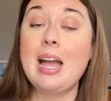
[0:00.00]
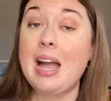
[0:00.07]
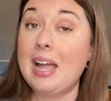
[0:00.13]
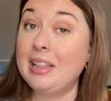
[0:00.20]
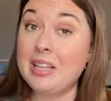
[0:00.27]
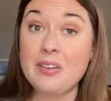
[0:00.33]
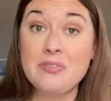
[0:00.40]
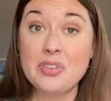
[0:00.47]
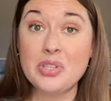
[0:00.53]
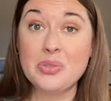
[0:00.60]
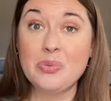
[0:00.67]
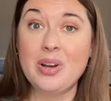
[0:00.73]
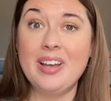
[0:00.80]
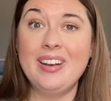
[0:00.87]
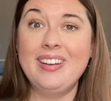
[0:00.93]
I love this
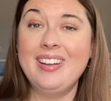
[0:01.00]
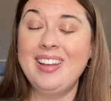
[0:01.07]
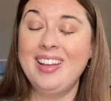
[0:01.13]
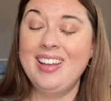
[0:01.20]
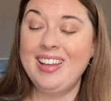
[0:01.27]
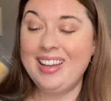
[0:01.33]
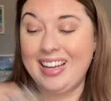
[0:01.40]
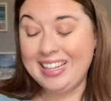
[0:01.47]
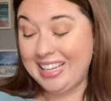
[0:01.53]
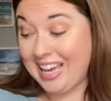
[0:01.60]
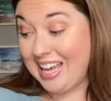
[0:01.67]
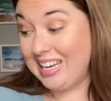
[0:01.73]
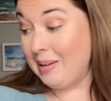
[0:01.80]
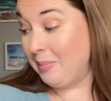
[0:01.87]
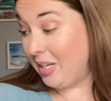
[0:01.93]
one.
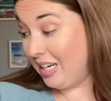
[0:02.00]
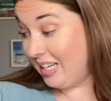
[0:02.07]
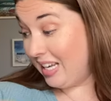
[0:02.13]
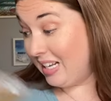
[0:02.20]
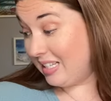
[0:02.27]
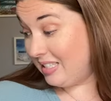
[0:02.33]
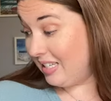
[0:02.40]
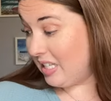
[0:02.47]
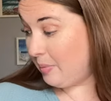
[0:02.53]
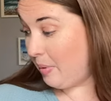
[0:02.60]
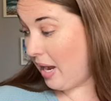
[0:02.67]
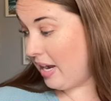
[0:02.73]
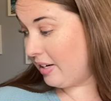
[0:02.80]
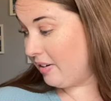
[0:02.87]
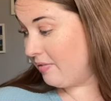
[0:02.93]
Again, I'm gonna get a
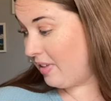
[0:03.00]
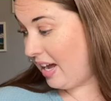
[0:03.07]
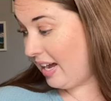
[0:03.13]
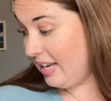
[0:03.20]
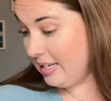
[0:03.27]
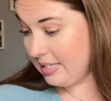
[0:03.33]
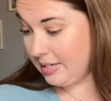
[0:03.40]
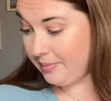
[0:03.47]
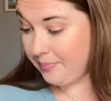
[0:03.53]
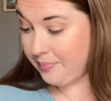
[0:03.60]
6-pack of that.